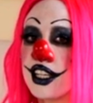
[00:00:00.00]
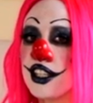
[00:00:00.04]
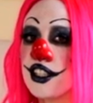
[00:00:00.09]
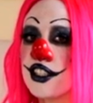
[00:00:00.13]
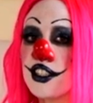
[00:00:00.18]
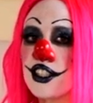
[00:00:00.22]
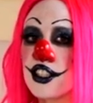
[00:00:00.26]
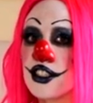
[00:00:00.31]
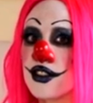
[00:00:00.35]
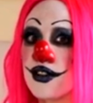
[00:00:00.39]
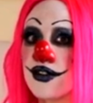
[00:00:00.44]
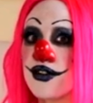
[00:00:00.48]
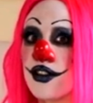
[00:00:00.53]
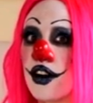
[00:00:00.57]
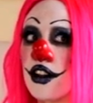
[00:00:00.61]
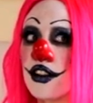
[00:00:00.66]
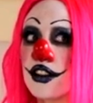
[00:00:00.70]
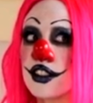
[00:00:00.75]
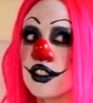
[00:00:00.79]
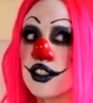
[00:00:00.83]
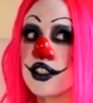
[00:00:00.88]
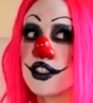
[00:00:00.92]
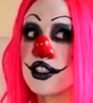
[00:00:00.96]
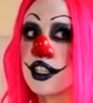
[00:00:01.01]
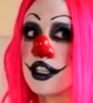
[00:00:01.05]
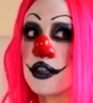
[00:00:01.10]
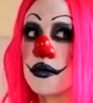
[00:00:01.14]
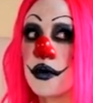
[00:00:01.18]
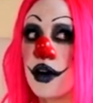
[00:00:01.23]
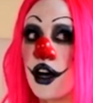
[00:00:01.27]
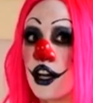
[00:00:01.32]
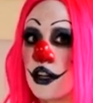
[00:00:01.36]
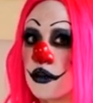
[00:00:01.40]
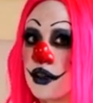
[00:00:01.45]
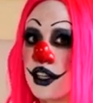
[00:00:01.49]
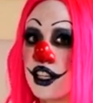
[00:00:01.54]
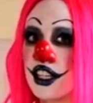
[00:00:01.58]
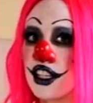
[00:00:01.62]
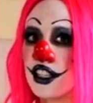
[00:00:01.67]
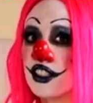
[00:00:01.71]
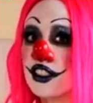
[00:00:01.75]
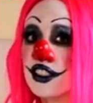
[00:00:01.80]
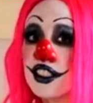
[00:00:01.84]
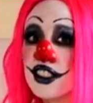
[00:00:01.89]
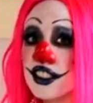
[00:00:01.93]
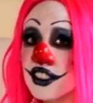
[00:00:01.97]
he's just fallen asleep on me.
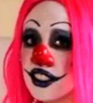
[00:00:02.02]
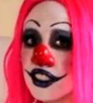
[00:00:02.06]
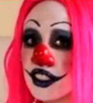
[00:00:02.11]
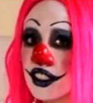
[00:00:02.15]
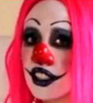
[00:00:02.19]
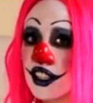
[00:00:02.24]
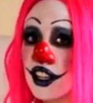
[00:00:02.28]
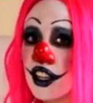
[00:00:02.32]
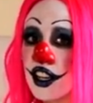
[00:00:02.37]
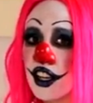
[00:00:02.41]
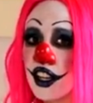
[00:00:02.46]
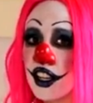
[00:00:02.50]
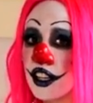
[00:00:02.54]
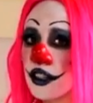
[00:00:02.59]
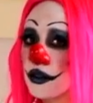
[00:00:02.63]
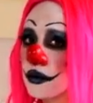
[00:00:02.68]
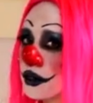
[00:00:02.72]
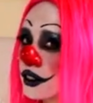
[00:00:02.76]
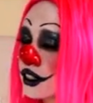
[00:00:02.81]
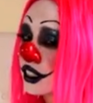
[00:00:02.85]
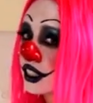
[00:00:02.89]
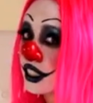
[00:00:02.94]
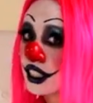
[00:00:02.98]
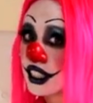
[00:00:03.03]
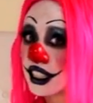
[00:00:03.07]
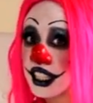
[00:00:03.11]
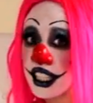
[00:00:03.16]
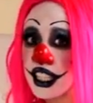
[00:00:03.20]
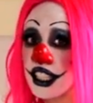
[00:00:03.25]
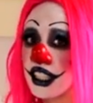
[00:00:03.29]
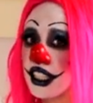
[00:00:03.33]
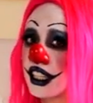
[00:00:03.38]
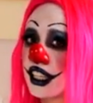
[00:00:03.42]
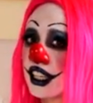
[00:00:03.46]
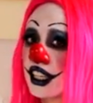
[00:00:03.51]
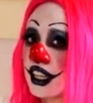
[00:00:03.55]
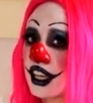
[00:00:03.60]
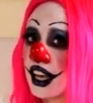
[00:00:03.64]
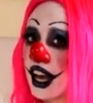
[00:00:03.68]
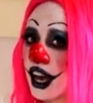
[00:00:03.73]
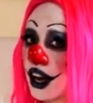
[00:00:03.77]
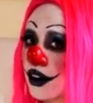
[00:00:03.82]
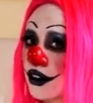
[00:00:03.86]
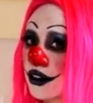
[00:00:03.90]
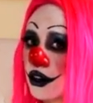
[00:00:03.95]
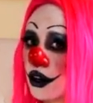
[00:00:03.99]
He's just completely
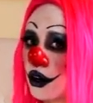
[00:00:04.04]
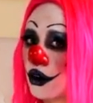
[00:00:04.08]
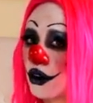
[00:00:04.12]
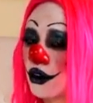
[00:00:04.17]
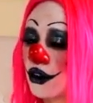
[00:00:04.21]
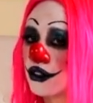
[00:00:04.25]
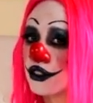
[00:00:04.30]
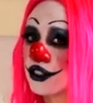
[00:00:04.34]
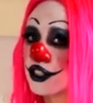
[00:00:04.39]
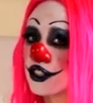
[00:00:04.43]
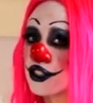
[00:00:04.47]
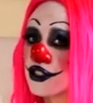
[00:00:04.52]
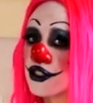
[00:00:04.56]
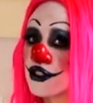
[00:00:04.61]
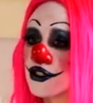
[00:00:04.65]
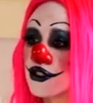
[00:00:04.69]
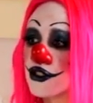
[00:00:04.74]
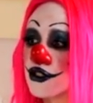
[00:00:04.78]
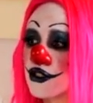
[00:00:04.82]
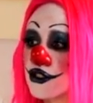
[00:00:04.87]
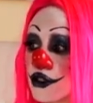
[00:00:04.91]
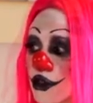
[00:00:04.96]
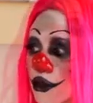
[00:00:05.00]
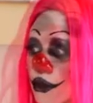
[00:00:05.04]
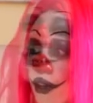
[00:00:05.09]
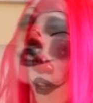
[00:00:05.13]
out cold, snoring.